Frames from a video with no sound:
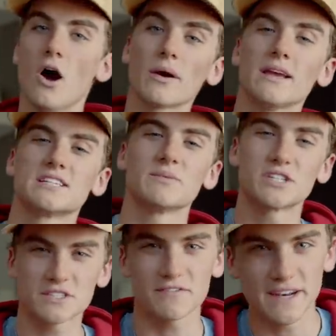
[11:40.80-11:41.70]
Okay, so we
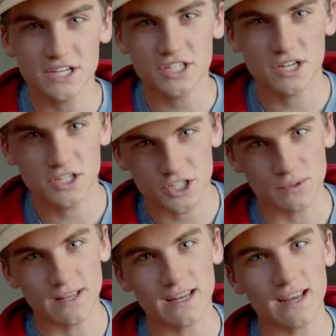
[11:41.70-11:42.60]
just finished
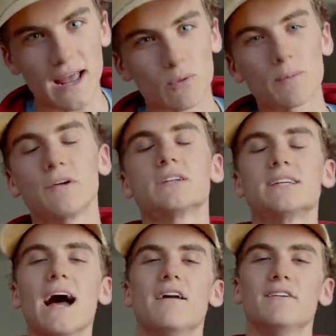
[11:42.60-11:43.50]
shooting and we're about to
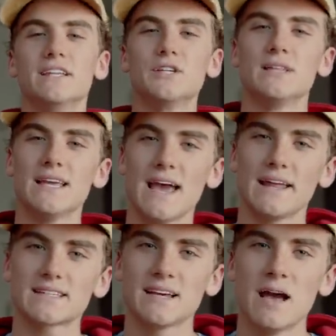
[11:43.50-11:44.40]
dive into the
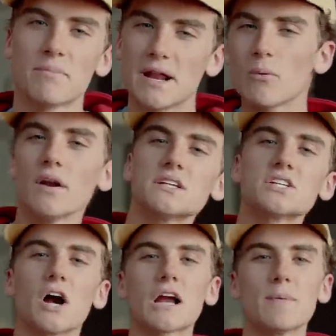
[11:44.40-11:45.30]
edit, but I wanted to
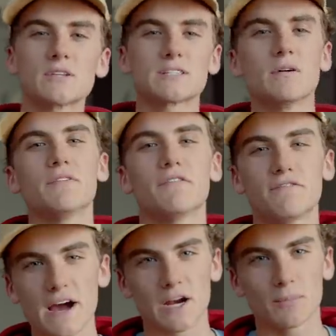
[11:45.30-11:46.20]
talk about some of the
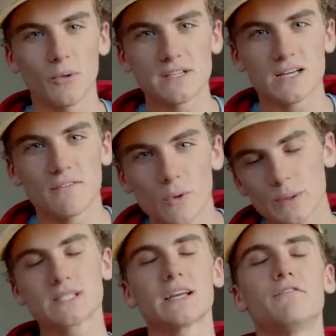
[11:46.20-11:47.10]
finer points of what
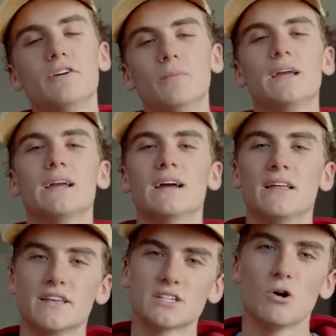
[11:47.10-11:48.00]
it was like filming
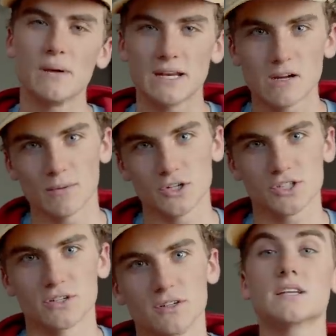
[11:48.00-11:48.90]
this homemade
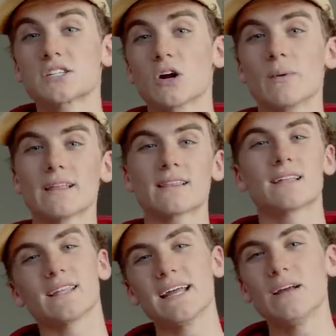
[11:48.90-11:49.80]
commercial. To start with,
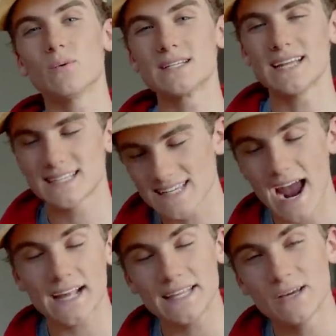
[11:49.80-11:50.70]
the lighting wasn't
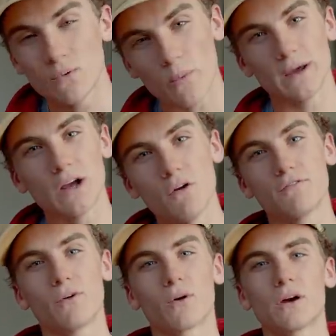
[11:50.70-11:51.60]
exactly what we'd
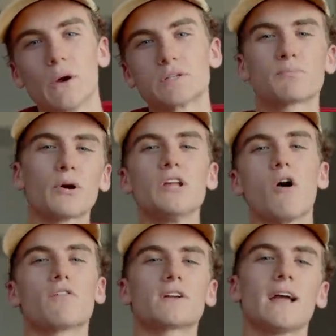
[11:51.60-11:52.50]
hoped for. It was pretty
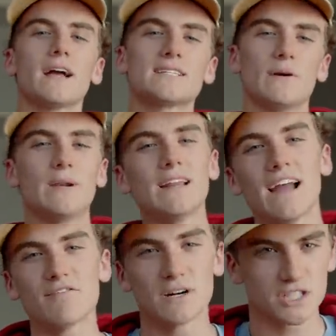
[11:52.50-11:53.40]
overcast and we didn't
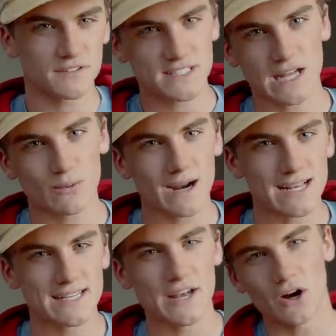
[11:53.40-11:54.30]
have much of a
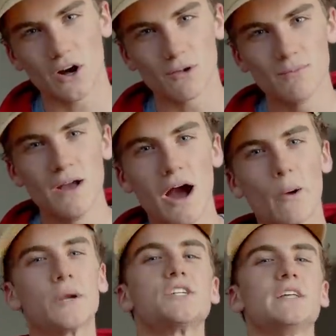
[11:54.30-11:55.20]
sunrise at all.
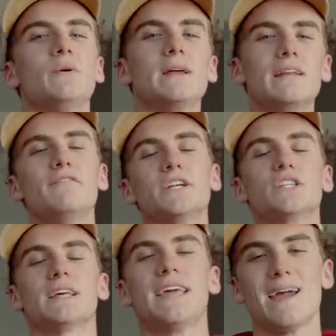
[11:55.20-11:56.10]
Originally, we'd
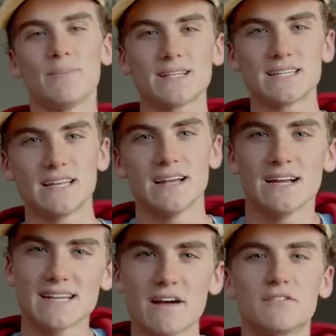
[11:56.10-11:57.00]
envisioned the camping scene
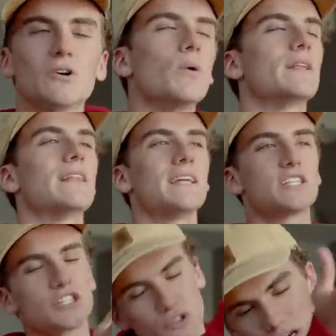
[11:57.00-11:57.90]
to have golden light
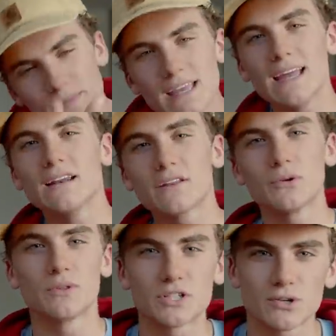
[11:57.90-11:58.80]
streaming in
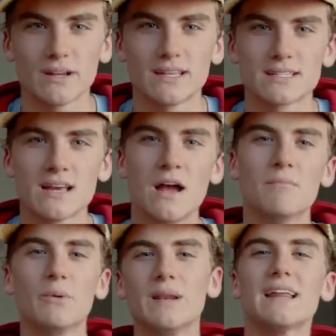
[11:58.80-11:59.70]
through the trees,
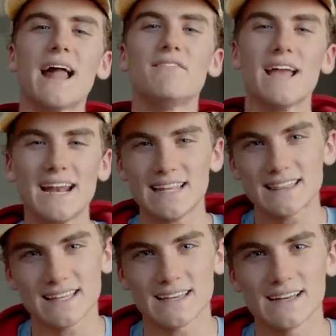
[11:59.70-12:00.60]
but we didn't have
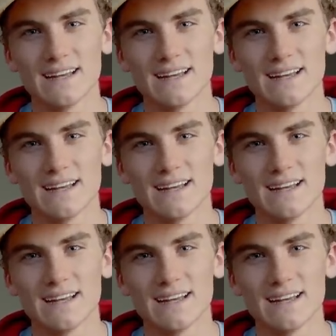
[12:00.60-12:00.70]
anything